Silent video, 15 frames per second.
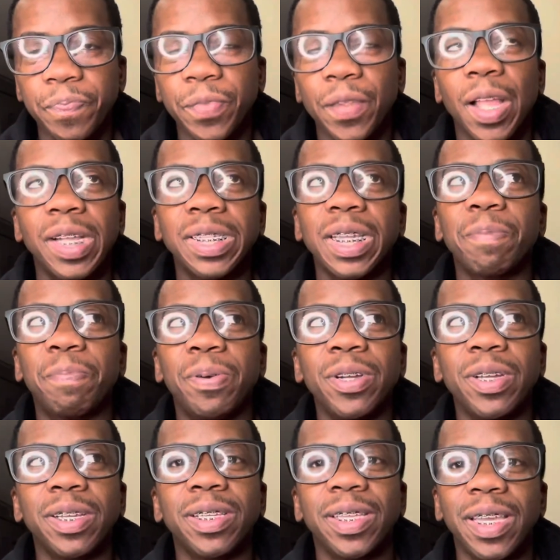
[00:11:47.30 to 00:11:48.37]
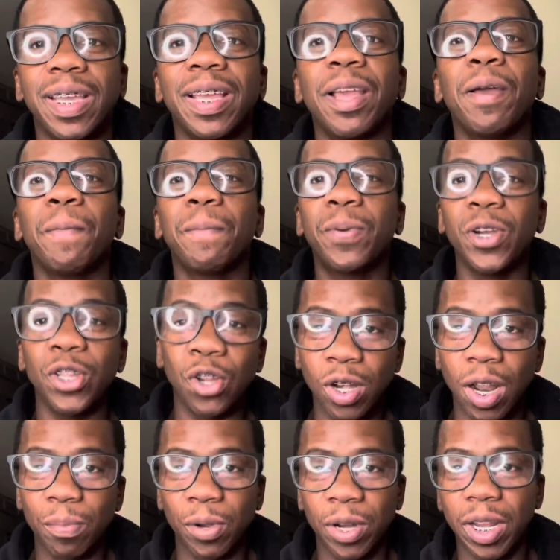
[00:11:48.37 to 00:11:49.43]
I said, put your
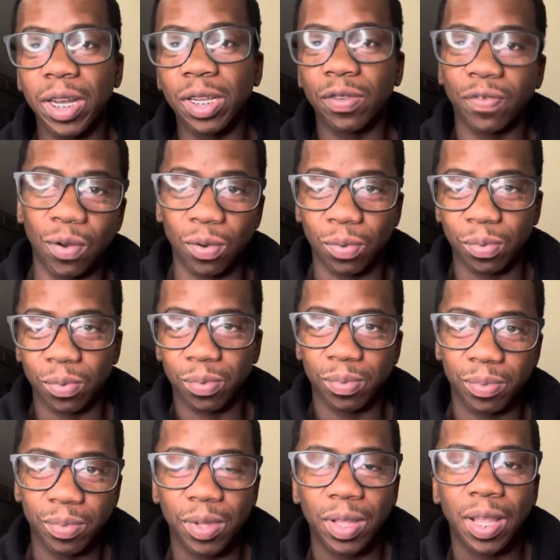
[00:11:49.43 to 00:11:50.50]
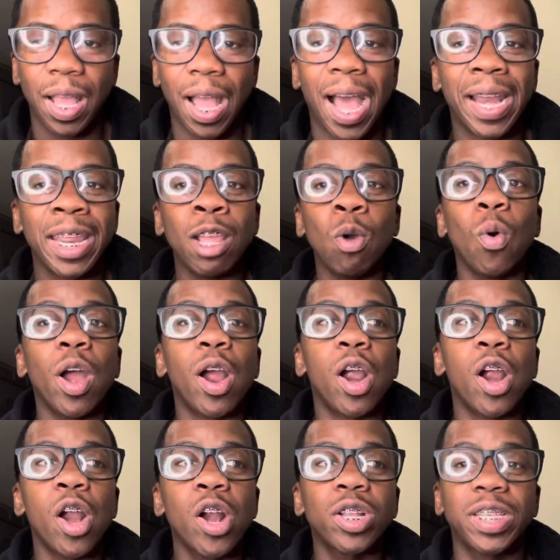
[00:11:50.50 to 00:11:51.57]
number in this phone. I didn't want
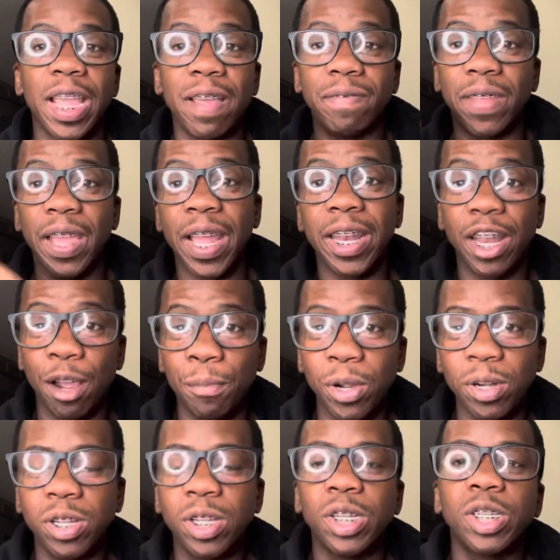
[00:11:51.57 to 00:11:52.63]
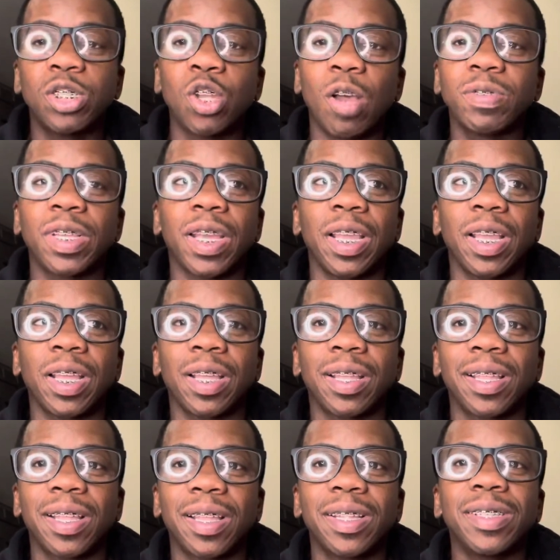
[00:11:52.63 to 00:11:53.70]
her to have that number, so I was like,
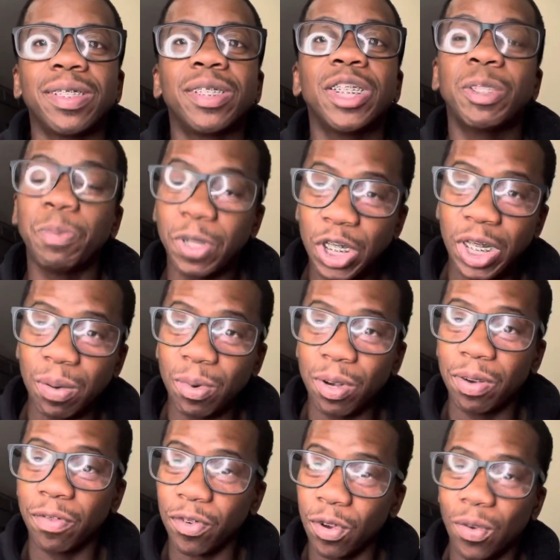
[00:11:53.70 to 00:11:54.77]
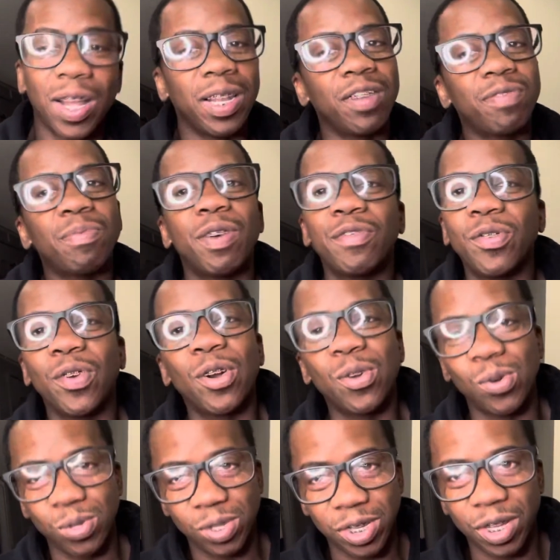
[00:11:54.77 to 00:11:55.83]
just put your number in the phone. I left my phone in the
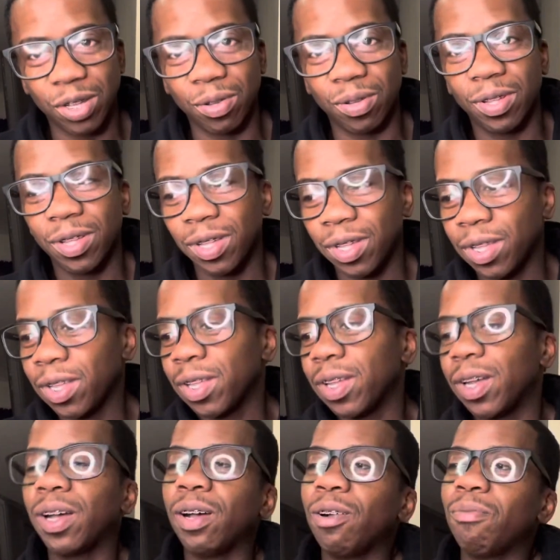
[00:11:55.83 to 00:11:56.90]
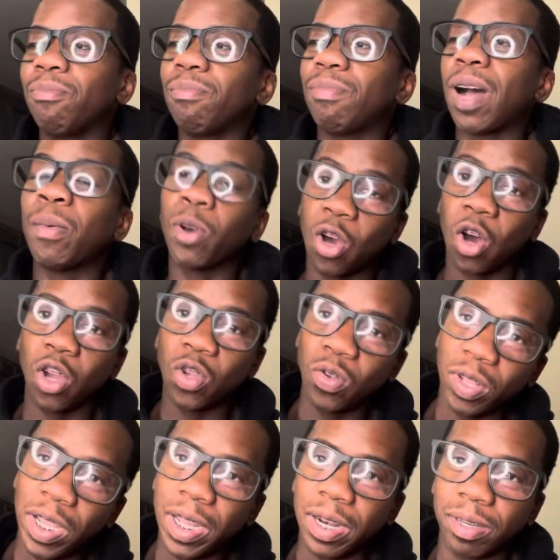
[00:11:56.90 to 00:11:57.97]
hotel. I'm going to call you
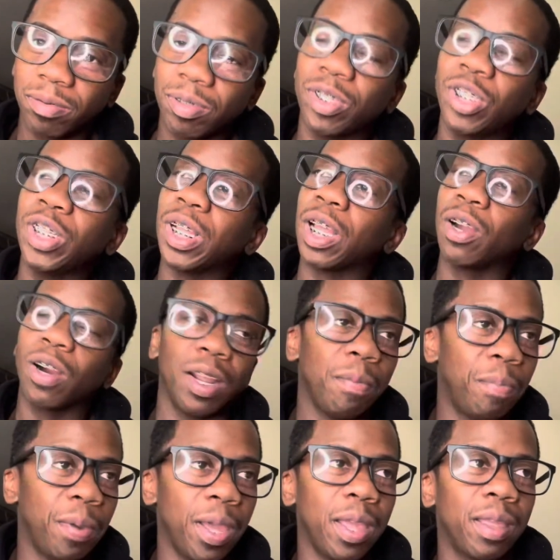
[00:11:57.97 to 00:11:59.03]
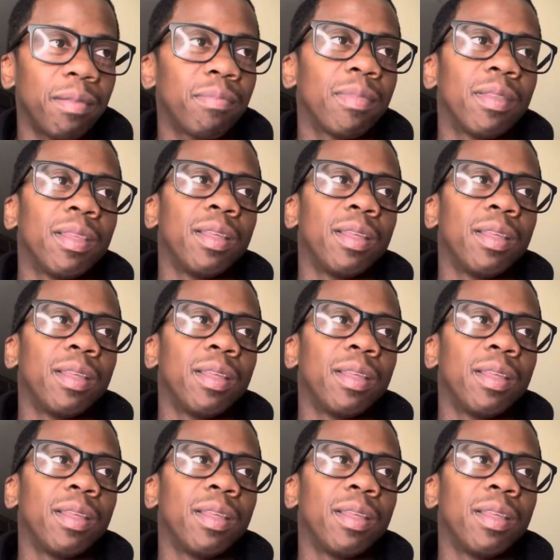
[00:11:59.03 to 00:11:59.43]
later. So she like, all right, bet.